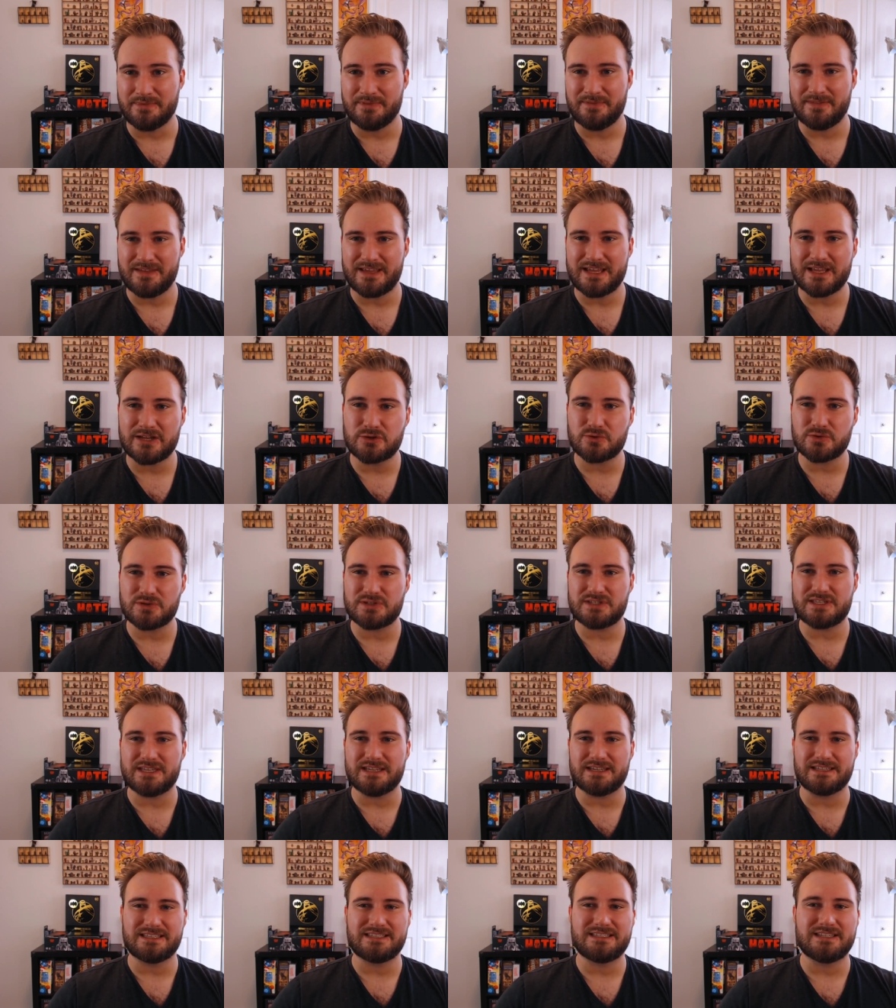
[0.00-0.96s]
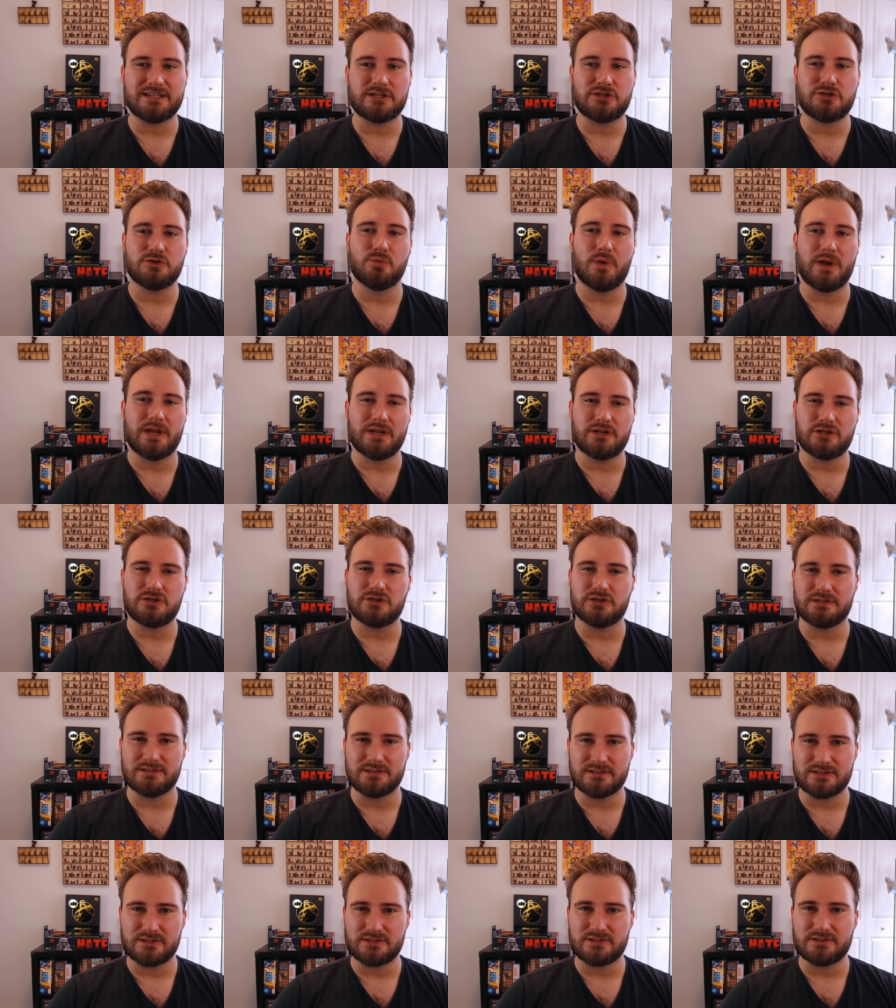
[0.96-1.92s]
interesting
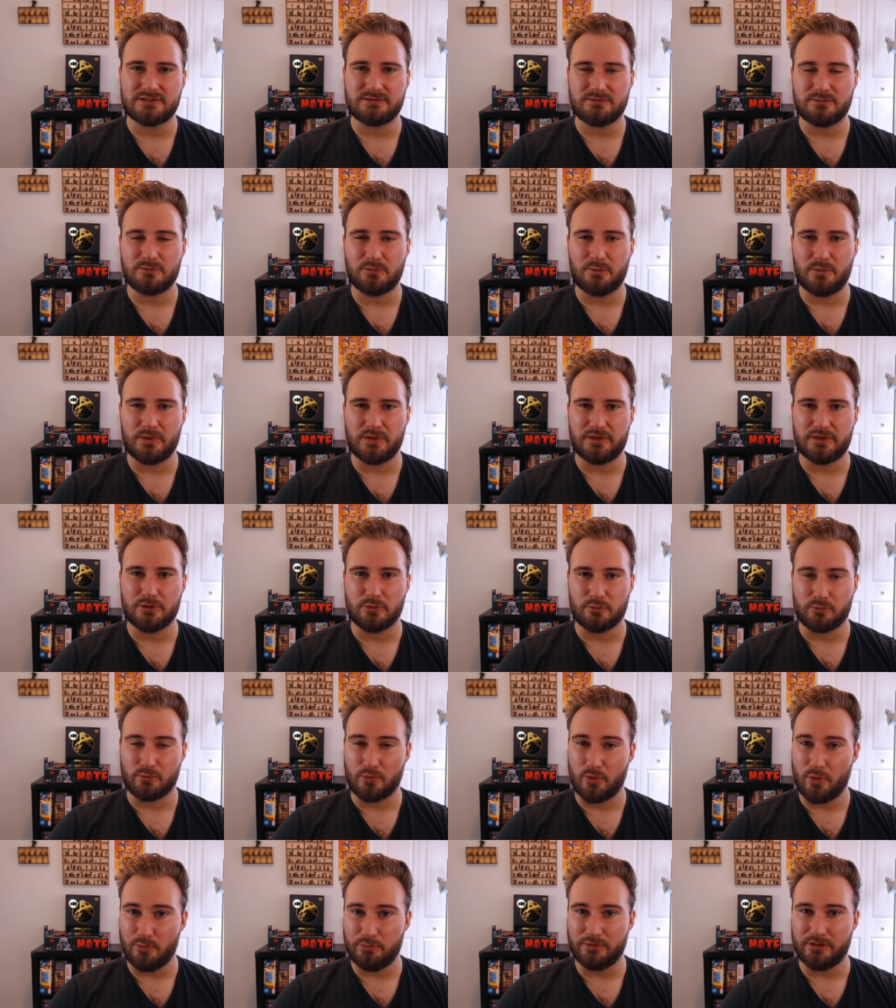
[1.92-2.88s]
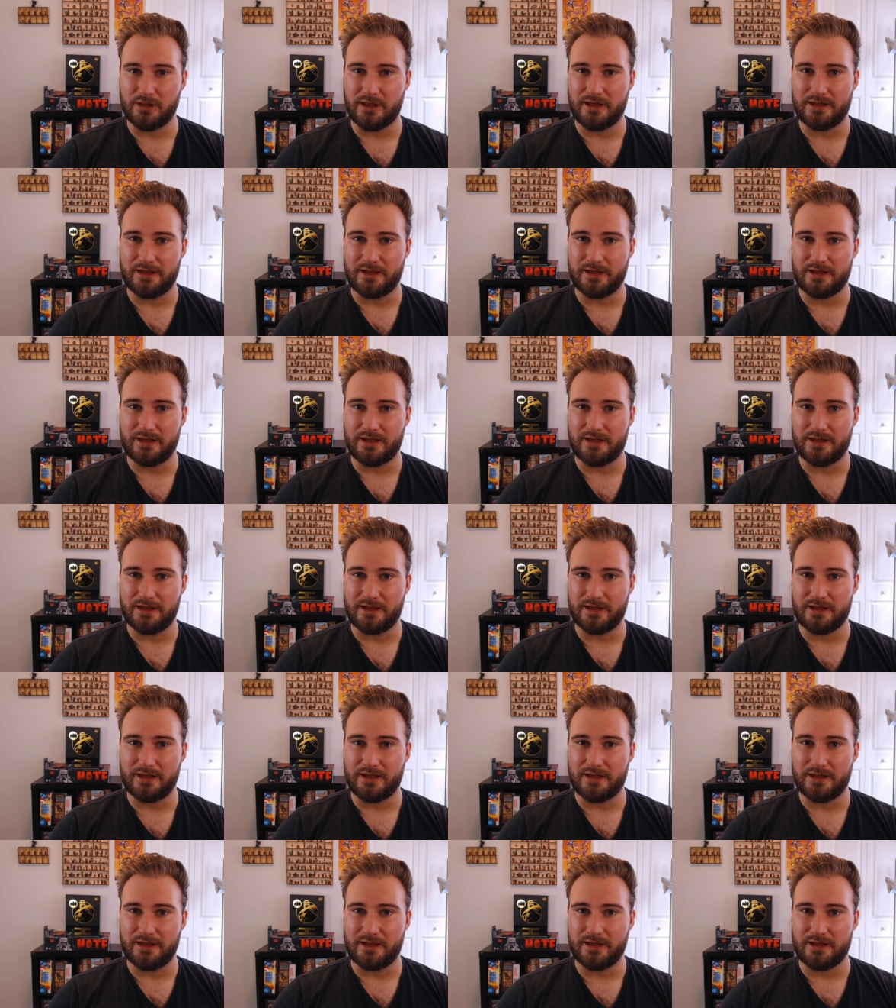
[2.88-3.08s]
situations with your roleplay.